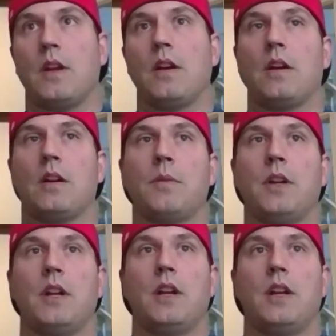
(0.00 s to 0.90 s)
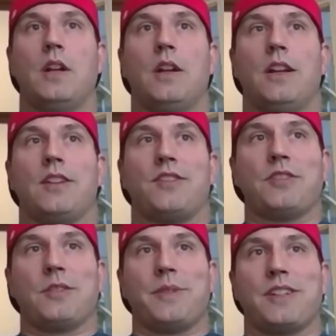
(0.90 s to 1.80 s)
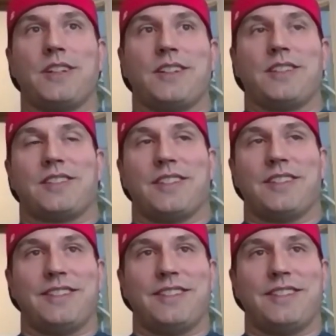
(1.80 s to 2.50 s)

Um, it's usually because